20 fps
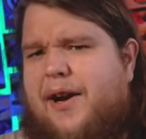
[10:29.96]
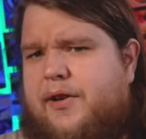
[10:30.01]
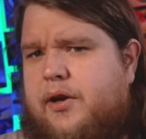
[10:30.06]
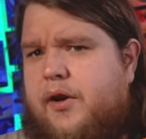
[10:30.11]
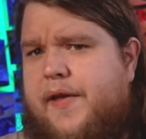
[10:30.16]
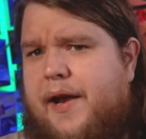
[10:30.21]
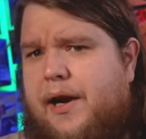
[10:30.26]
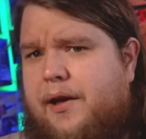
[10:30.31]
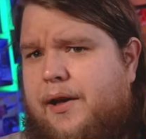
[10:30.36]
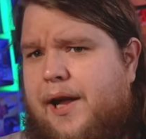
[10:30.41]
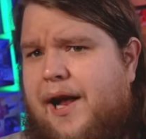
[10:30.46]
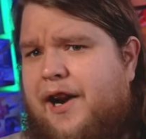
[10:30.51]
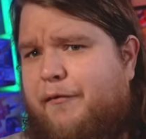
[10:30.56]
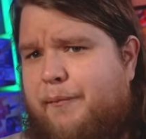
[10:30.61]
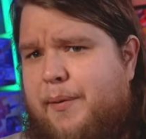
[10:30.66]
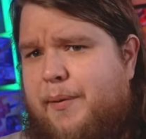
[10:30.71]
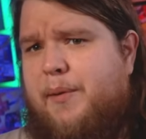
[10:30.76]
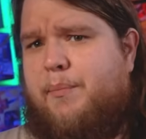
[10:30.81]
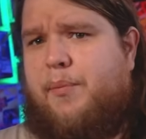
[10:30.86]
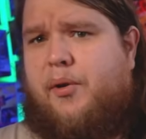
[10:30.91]
factor that a
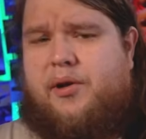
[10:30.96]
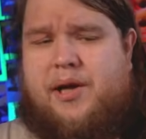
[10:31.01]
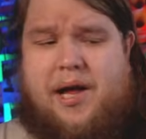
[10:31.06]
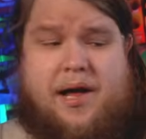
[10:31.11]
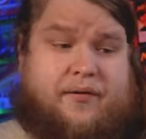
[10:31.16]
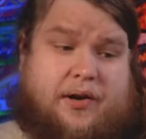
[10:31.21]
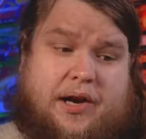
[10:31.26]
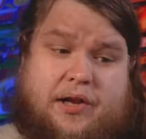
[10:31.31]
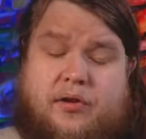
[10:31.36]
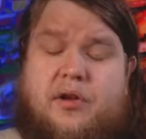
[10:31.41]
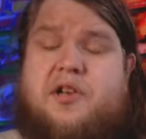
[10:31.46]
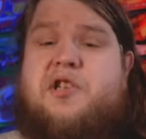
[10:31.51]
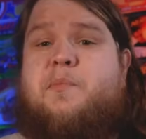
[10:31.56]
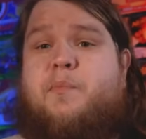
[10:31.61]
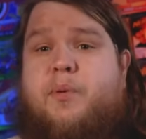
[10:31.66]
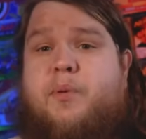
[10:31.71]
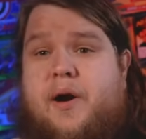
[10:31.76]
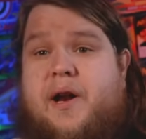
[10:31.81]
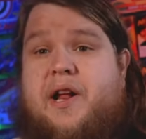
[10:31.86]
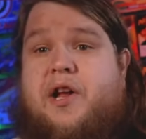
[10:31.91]
lot of people love, and it
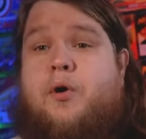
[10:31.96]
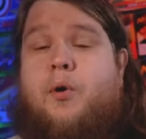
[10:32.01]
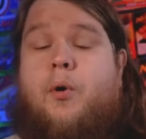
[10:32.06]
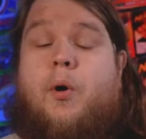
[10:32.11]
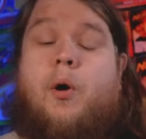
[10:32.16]
looks pretty